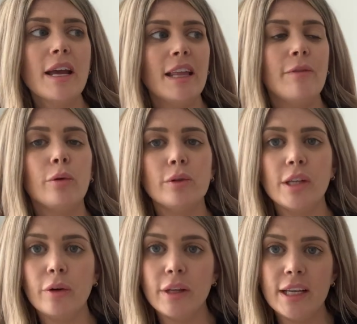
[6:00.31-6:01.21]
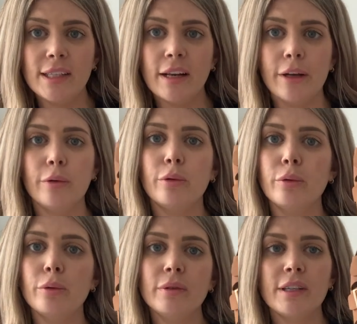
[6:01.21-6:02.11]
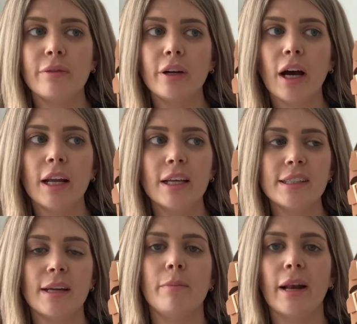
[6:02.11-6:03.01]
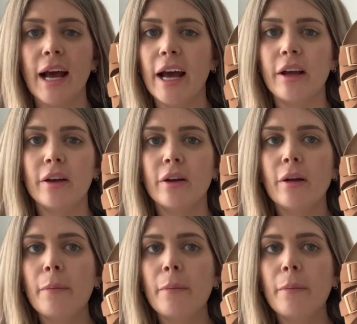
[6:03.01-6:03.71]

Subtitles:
They've also got these in like all different colours, like black.